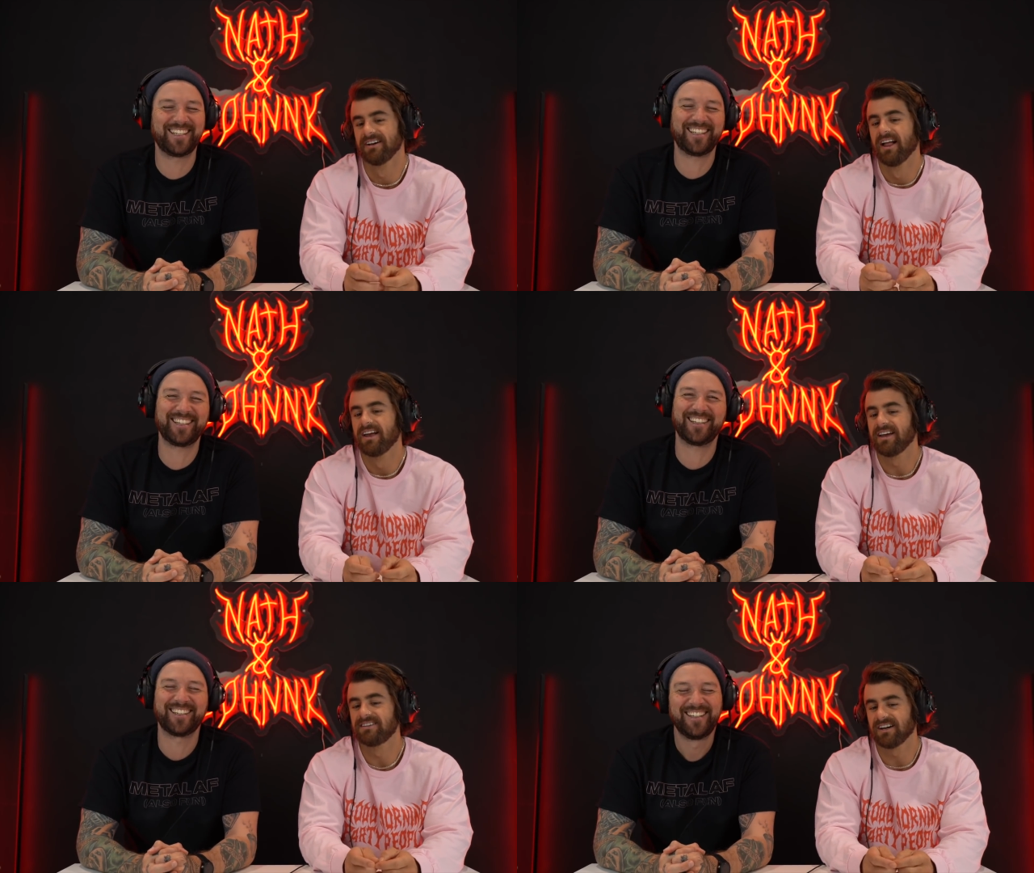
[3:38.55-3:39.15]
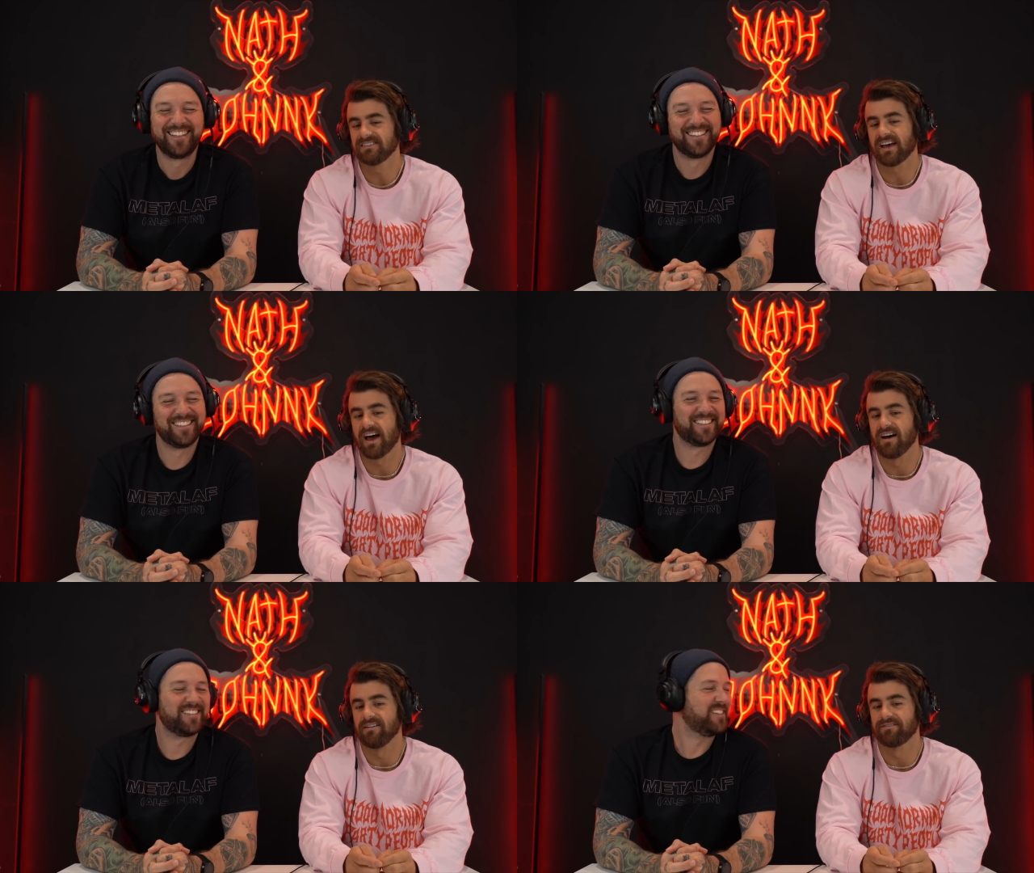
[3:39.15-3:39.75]
Speaker 1: it does
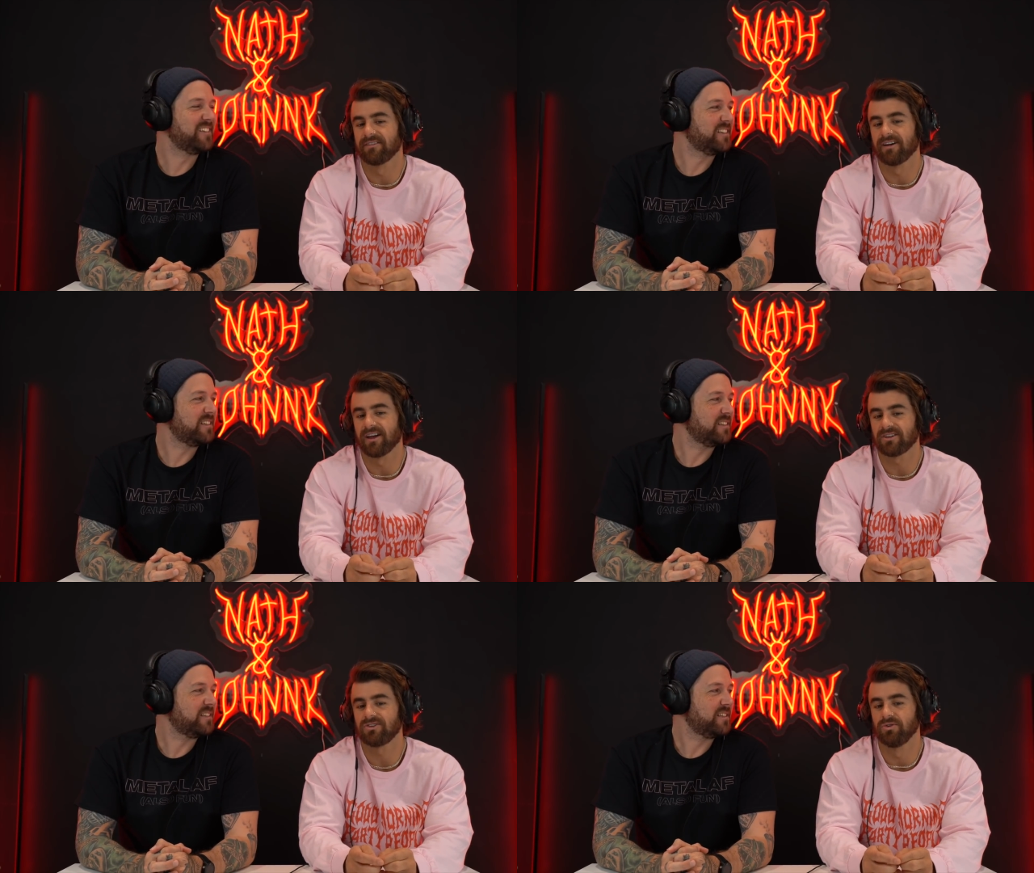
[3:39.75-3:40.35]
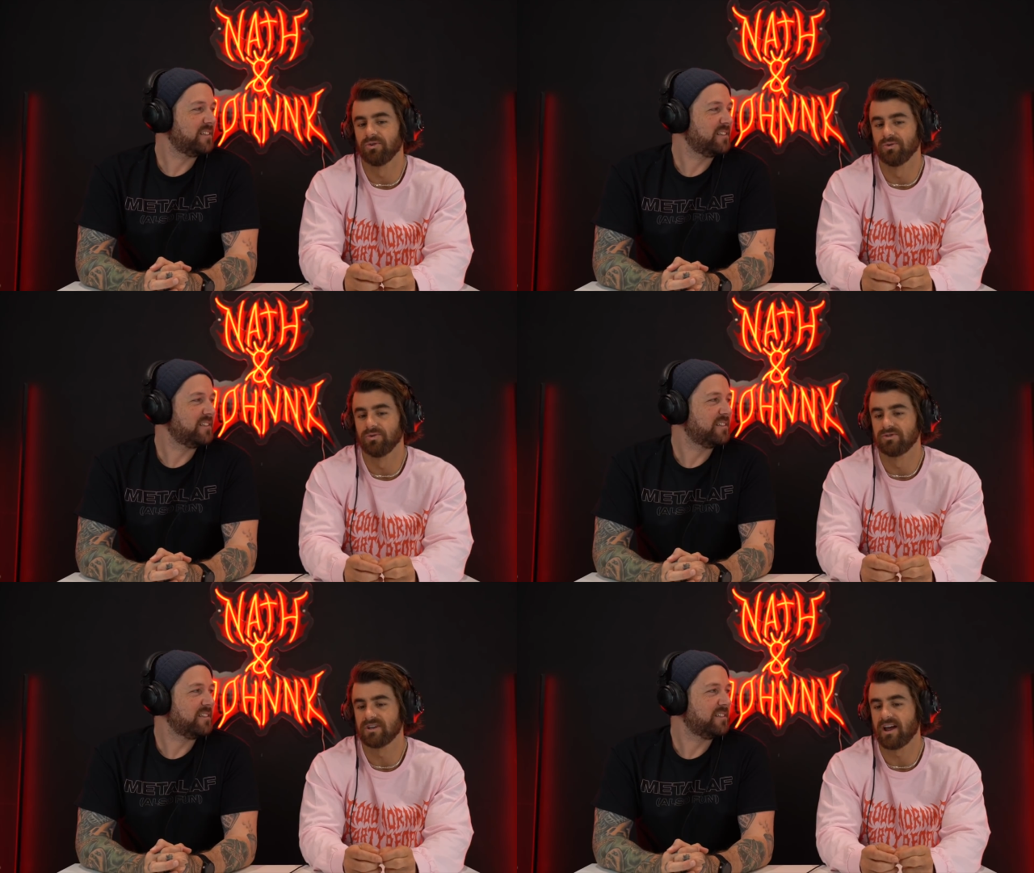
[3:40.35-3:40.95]
have a
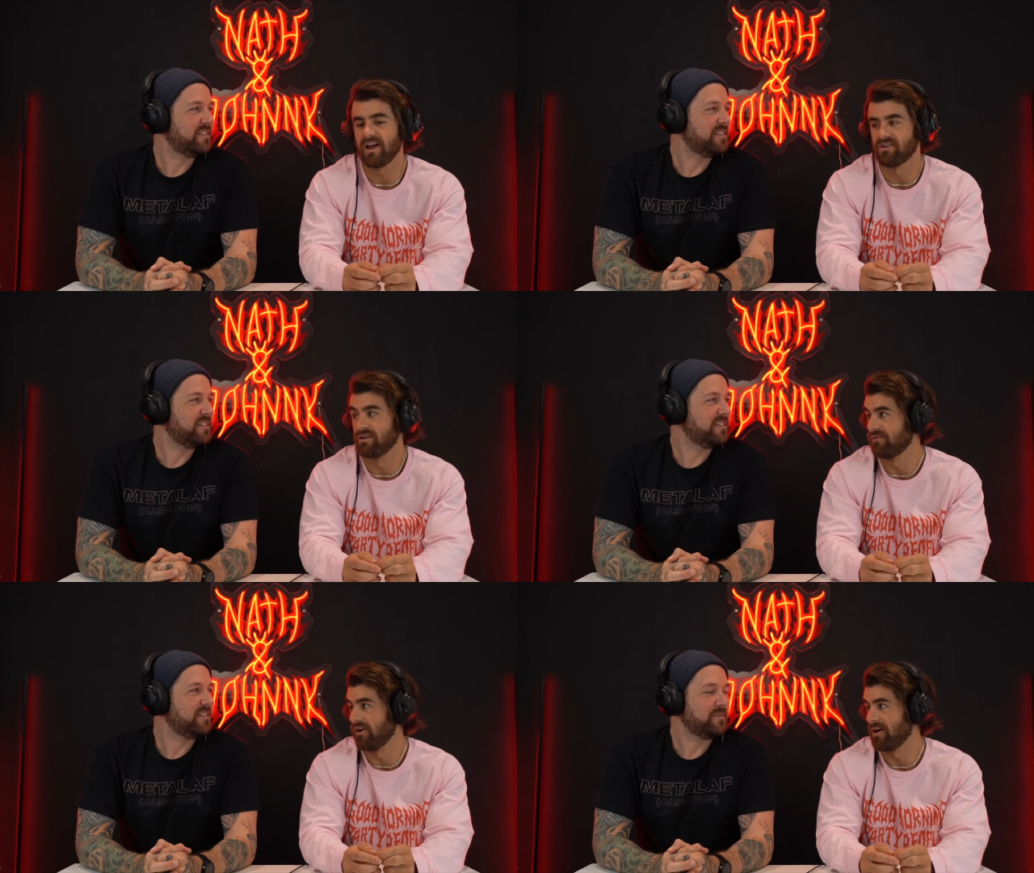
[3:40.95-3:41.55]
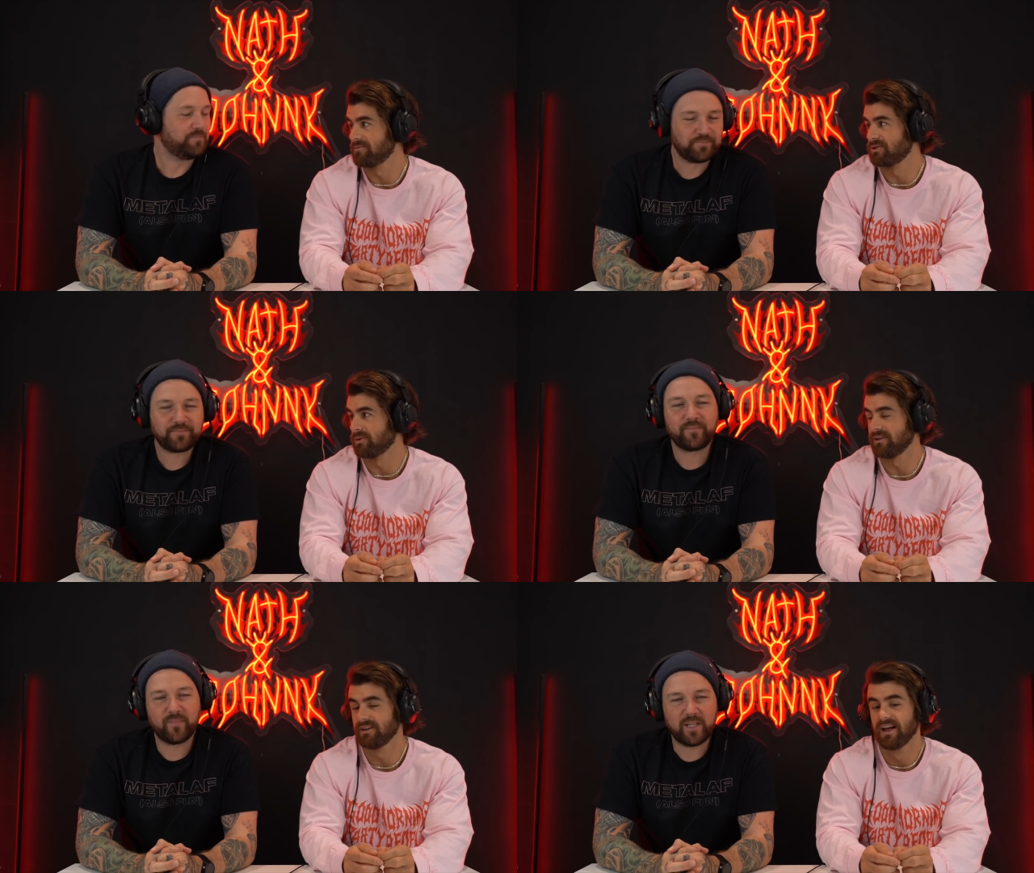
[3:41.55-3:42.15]
huge Erra vibe to
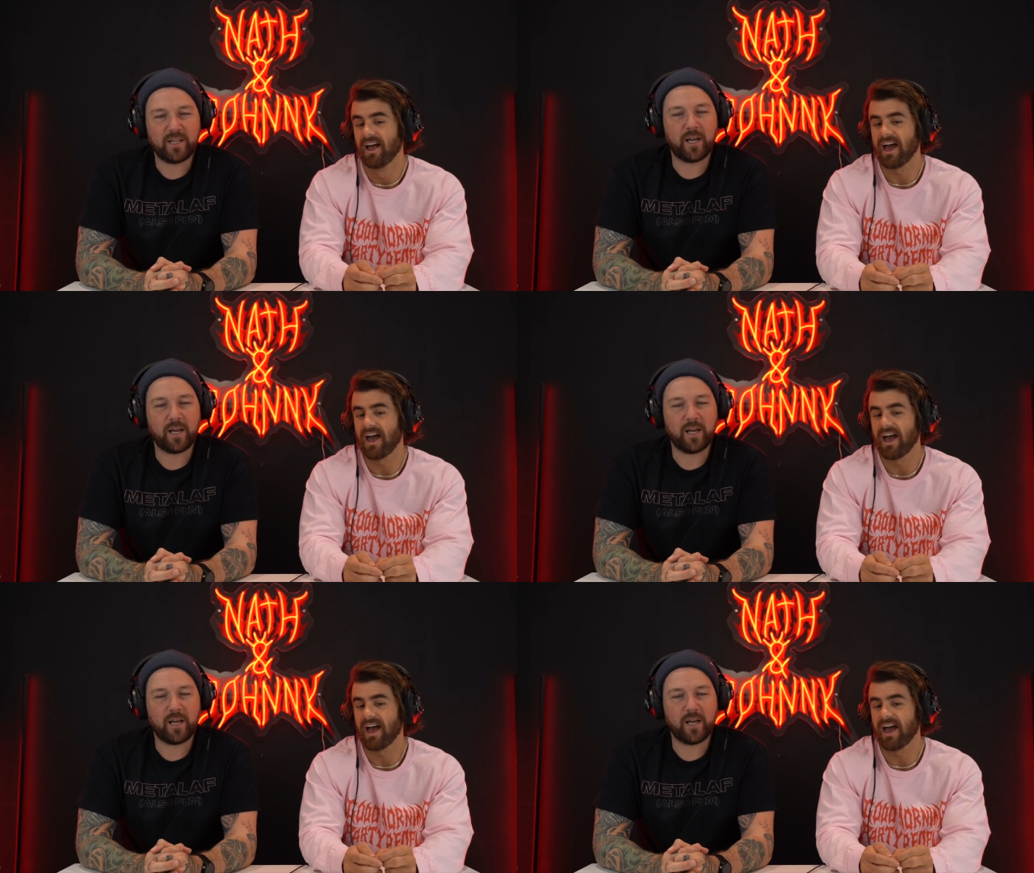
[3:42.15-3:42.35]
it. Yeah.